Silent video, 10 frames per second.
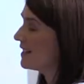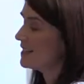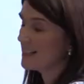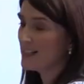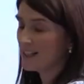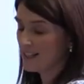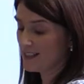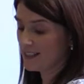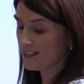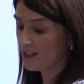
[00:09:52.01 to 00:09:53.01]
this
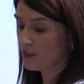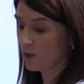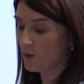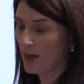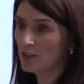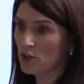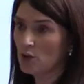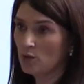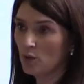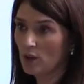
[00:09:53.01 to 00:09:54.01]
is, you know, a
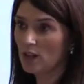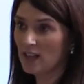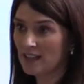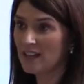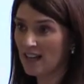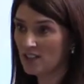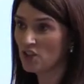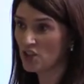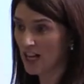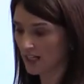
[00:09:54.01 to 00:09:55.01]
new role and a
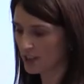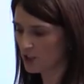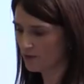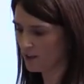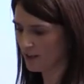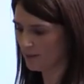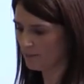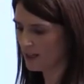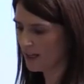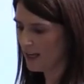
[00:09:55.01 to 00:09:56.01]
new challenge for
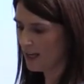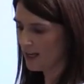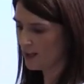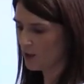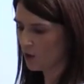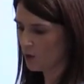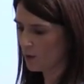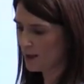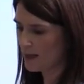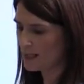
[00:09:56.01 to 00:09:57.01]
them. You know,
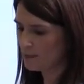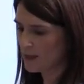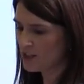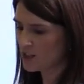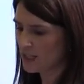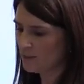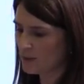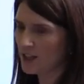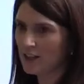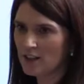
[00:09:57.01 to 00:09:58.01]
especially
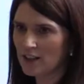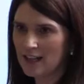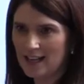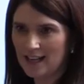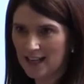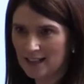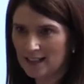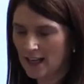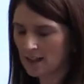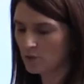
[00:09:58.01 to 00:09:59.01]
particularly,
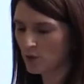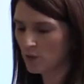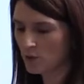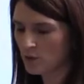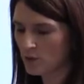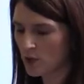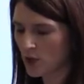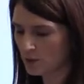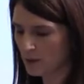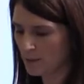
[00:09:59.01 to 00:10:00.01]
and Rose
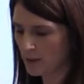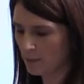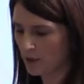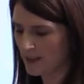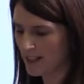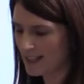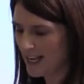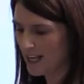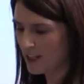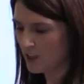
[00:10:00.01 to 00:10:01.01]
talked a wee bit about this,
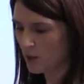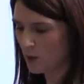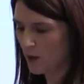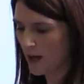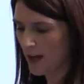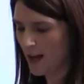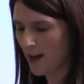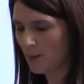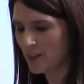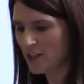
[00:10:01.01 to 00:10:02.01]
you know,
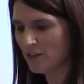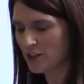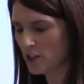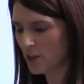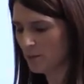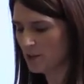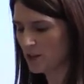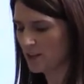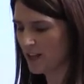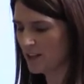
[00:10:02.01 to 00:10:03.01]
when you've assumed
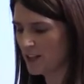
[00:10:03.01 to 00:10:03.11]
their